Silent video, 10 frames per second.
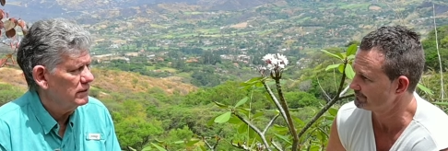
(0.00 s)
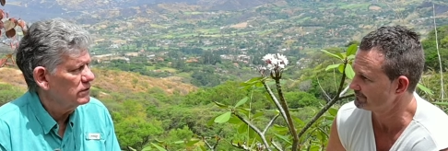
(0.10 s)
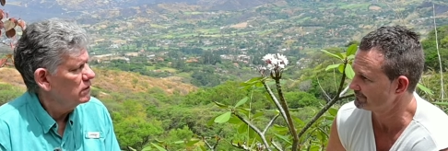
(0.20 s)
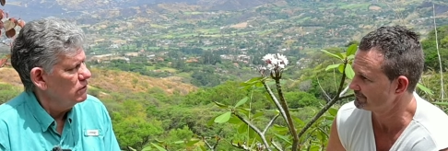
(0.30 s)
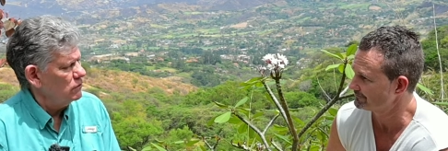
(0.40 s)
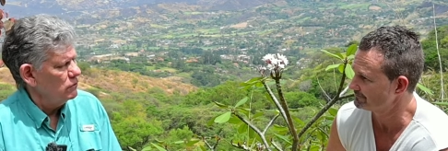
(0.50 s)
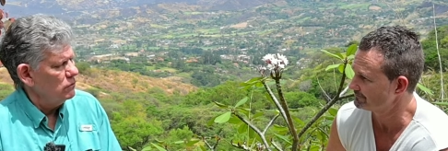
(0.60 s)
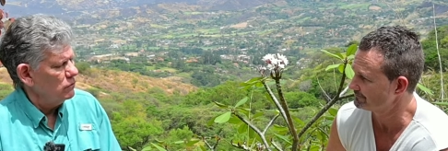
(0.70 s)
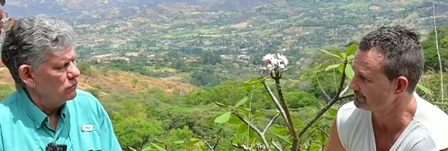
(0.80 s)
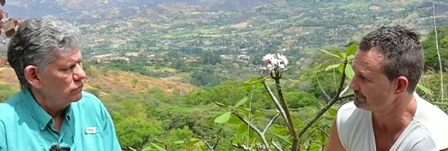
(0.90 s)
Speaker 1: is.
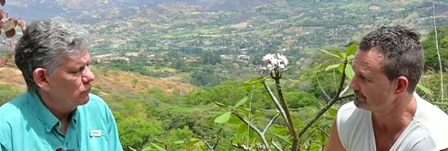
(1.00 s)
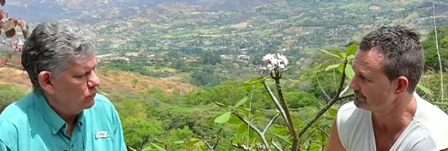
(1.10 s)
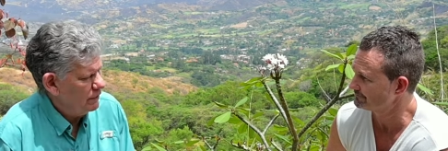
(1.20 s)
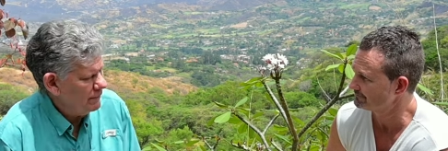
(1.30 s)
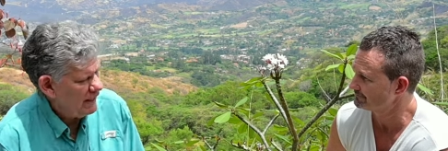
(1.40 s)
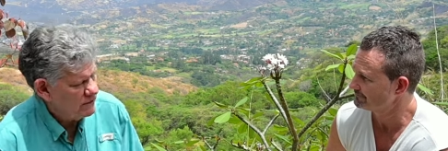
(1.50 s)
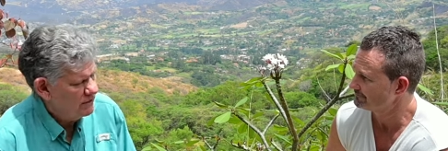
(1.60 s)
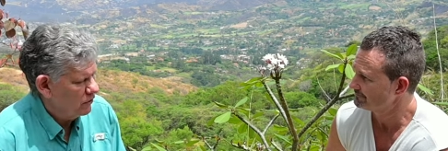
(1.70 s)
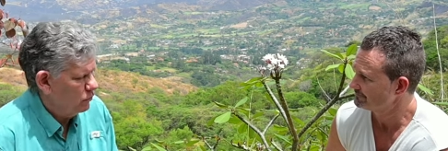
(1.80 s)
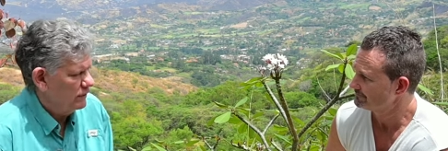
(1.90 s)
So let me
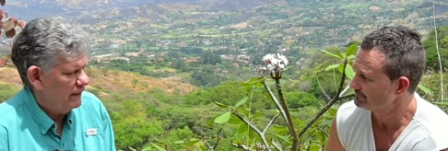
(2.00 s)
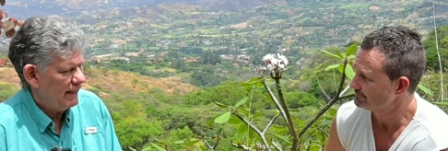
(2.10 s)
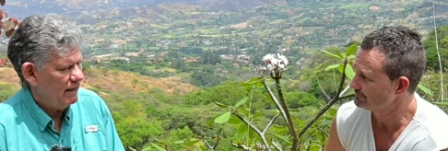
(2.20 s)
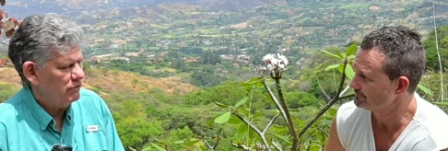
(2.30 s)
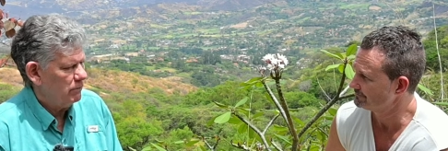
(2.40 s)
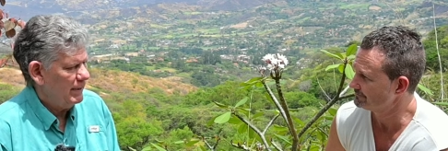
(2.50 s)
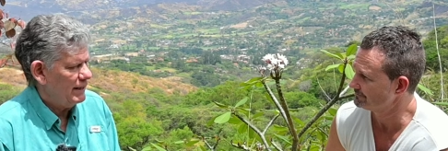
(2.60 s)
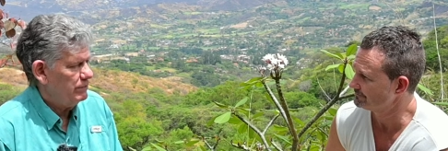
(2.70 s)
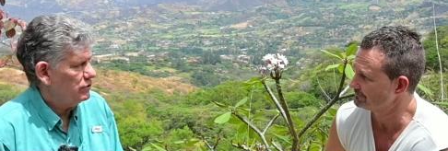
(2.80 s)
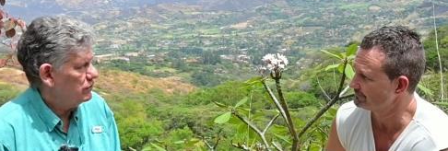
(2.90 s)
ask, Nick, when they have their
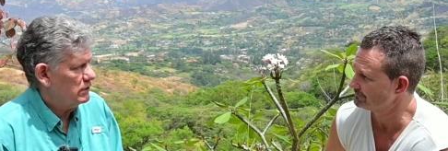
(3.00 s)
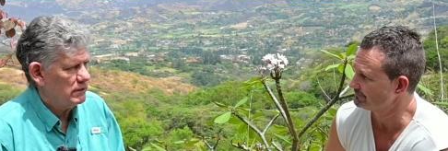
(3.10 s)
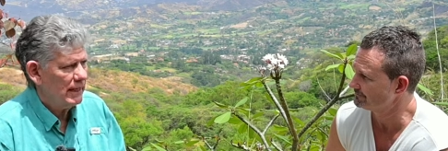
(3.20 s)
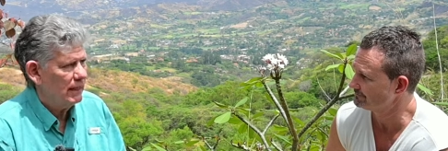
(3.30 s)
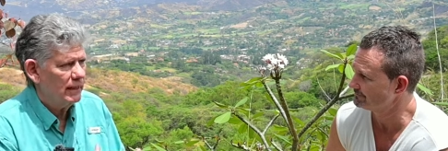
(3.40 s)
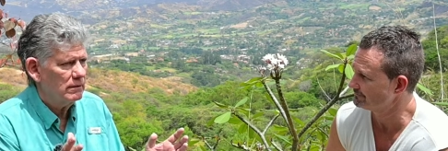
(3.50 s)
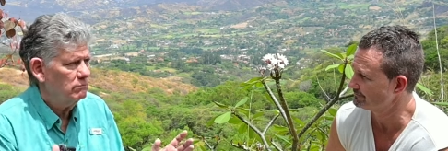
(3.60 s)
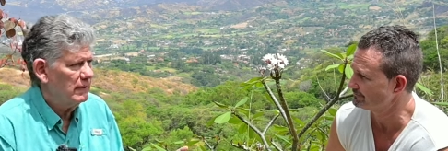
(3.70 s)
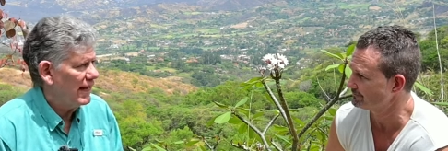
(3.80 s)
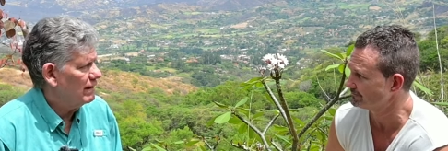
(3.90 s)
babies, you just kind of let
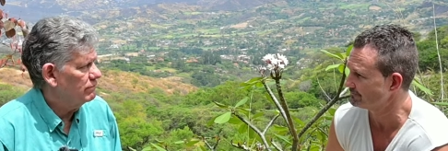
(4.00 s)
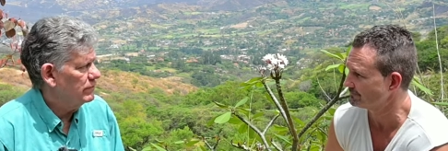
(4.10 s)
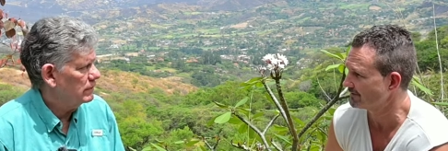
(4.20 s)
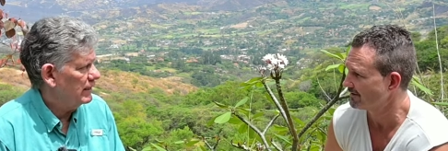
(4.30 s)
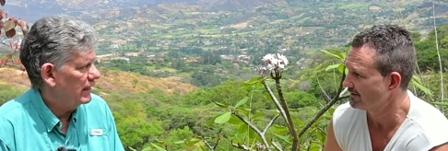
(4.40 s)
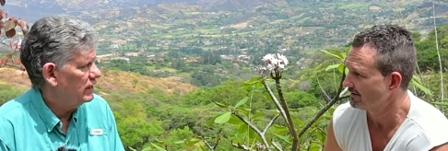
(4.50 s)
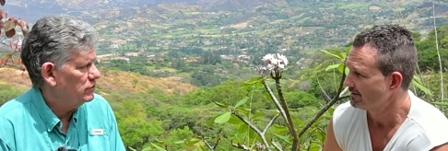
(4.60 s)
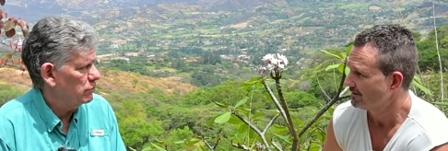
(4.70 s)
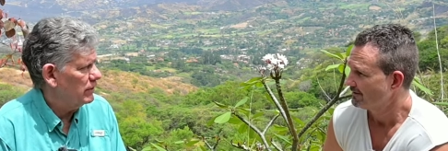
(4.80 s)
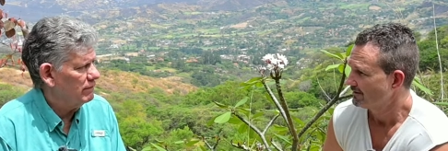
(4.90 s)
them have the
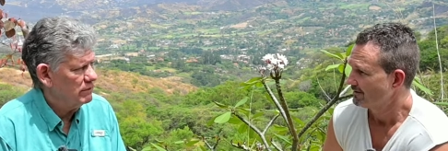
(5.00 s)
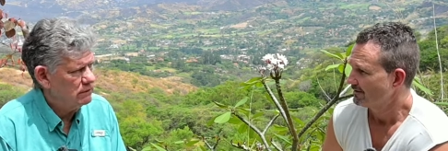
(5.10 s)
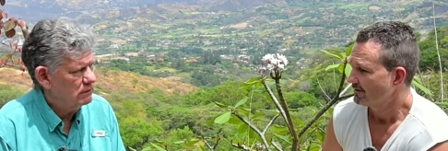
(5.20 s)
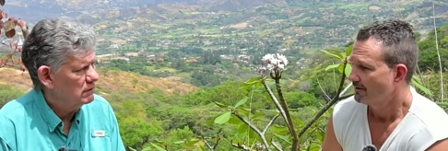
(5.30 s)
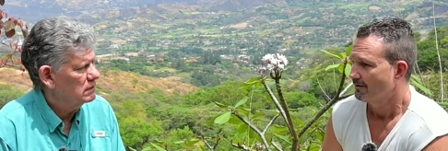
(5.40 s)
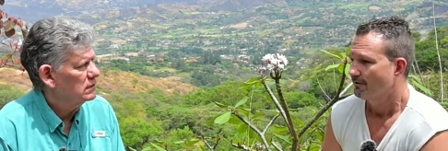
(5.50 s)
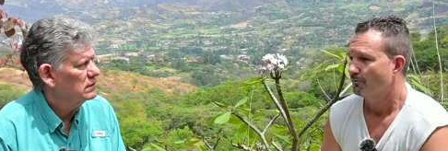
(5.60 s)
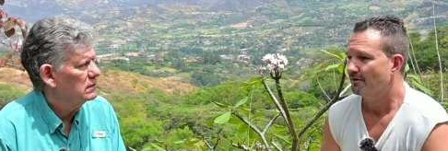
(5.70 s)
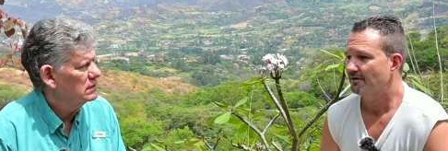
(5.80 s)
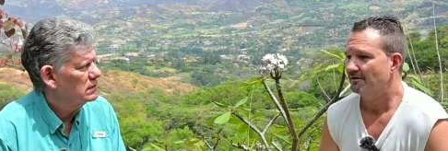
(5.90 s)
eggs wherever?
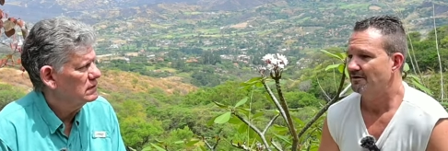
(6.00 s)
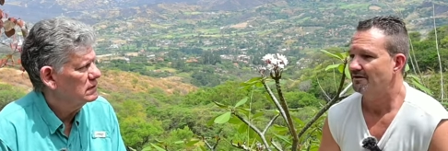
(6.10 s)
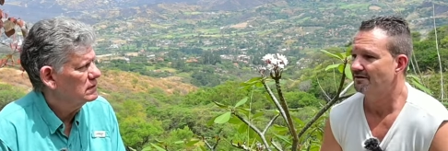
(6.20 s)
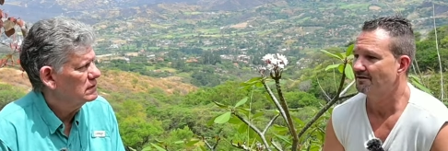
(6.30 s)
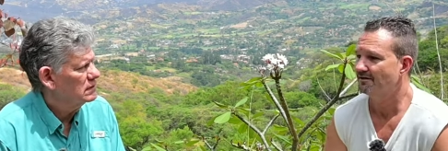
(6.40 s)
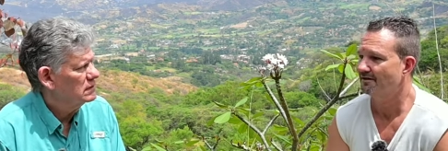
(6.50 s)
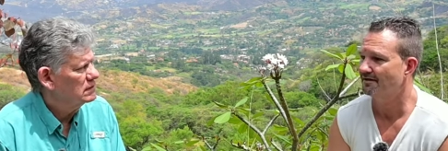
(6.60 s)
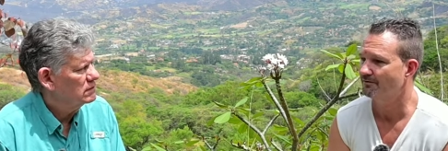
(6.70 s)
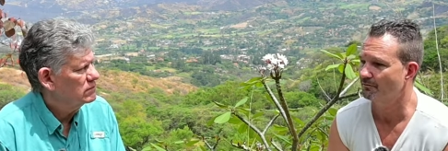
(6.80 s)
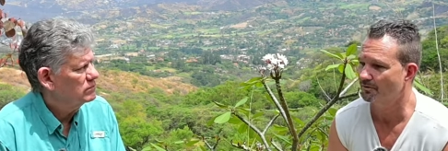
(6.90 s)
Speaker 2: Well,
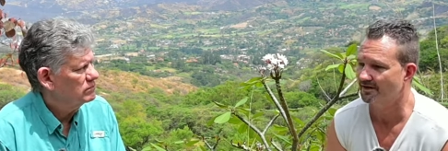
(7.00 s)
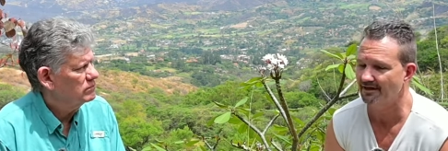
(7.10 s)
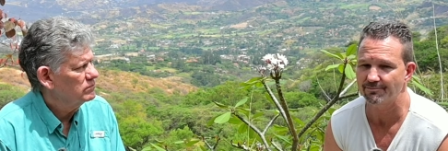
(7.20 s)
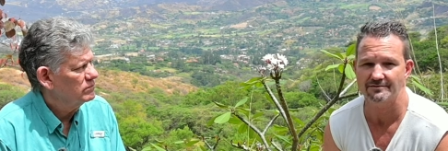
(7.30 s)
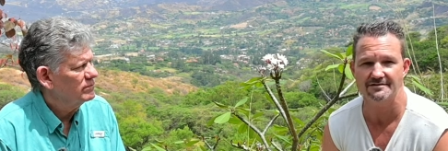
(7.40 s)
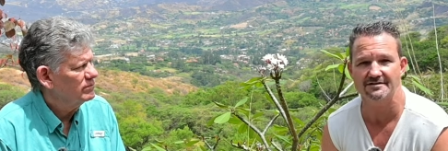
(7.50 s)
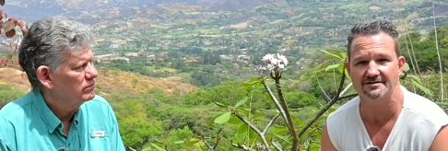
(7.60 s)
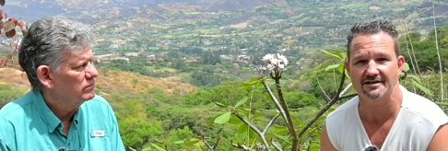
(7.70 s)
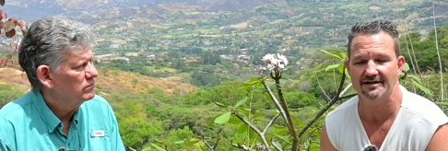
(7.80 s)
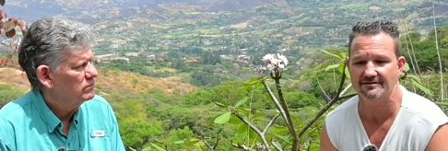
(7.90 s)
what happens
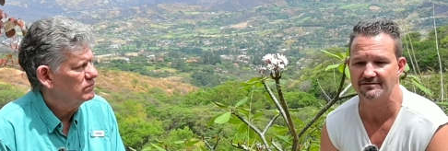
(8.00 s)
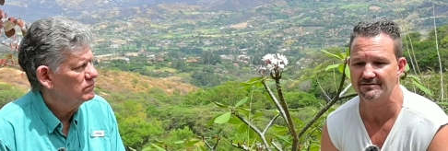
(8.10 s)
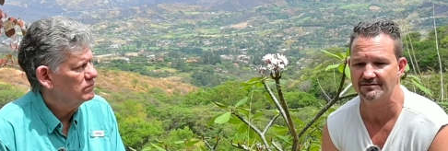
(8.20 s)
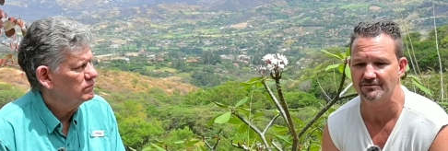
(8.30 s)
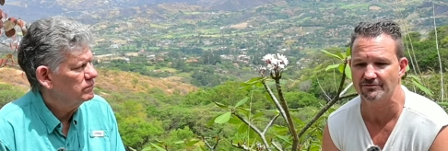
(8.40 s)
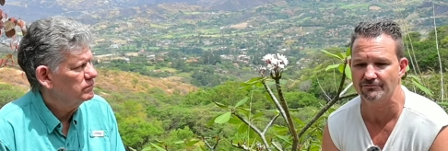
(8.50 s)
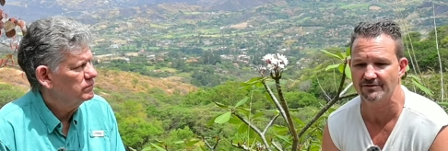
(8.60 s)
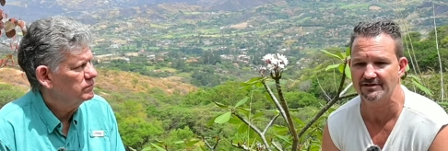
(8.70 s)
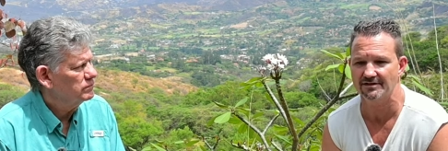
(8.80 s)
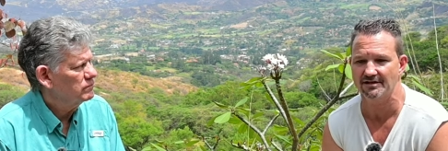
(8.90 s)
is that you
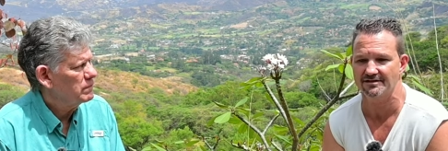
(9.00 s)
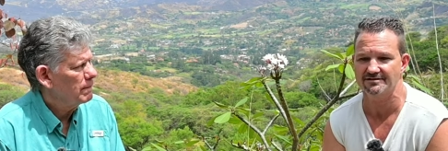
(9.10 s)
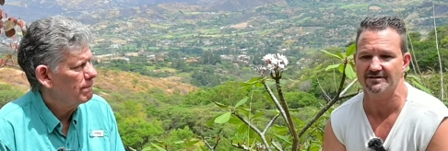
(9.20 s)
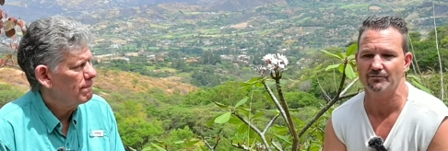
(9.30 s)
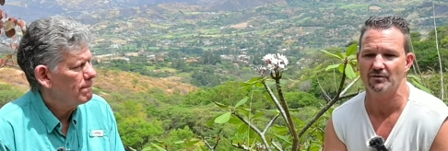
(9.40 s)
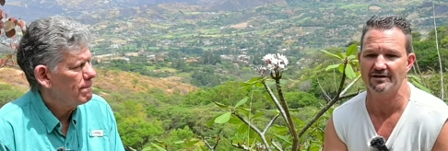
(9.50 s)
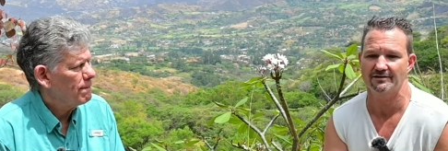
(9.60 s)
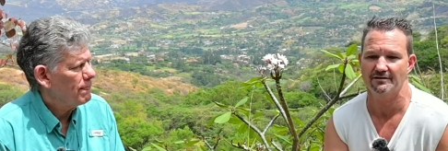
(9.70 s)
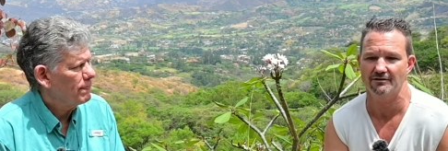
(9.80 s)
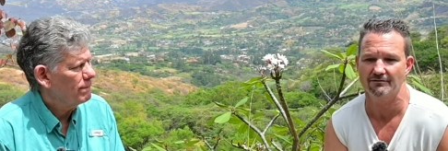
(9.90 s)
realize that
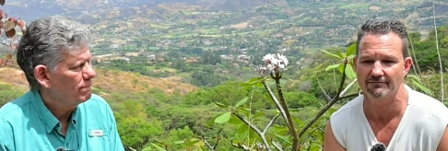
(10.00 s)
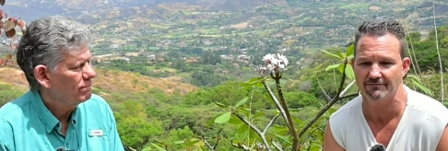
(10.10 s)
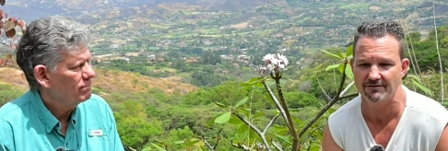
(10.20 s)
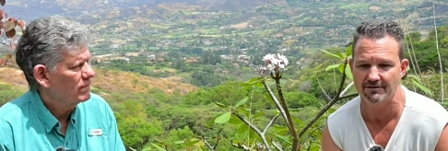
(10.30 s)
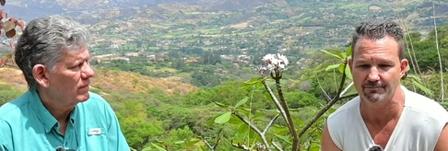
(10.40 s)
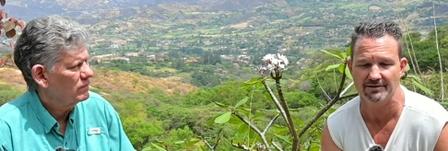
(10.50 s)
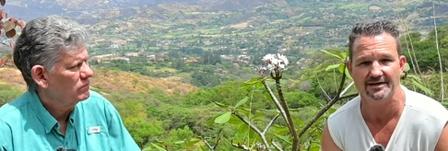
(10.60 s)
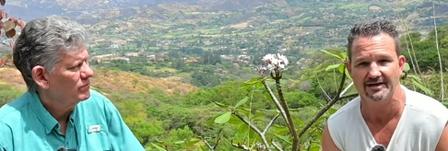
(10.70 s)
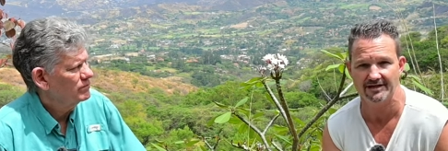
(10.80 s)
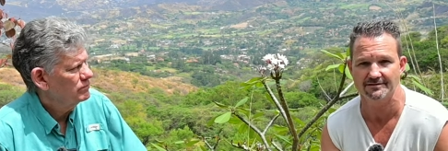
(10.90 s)
one of the
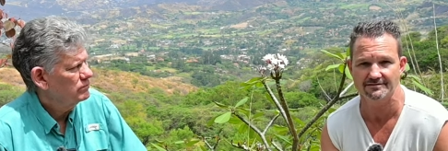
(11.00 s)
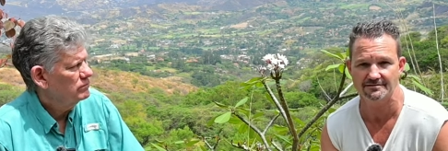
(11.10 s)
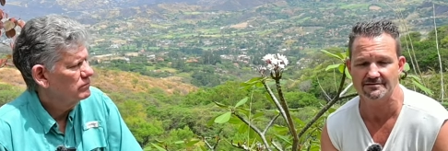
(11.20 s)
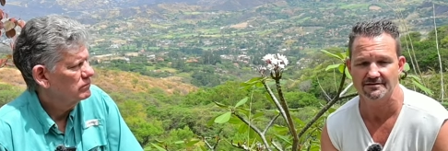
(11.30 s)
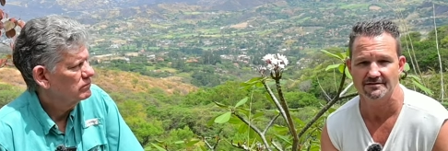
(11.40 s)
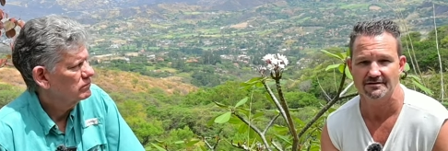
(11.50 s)
peahens